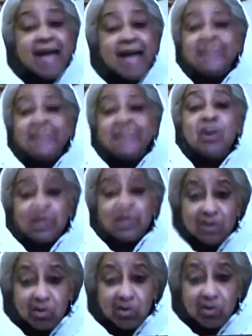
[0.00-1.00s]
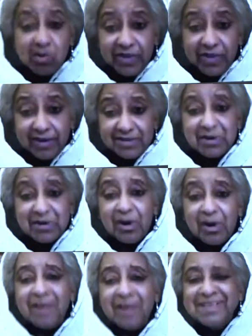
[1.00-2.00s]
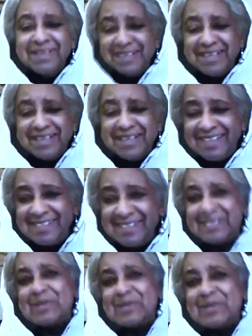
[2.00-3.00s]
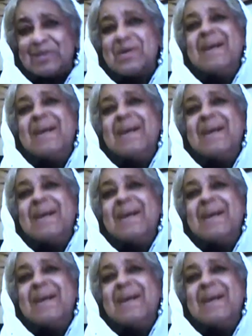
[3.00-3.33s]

didn't know a soul there, you know. and so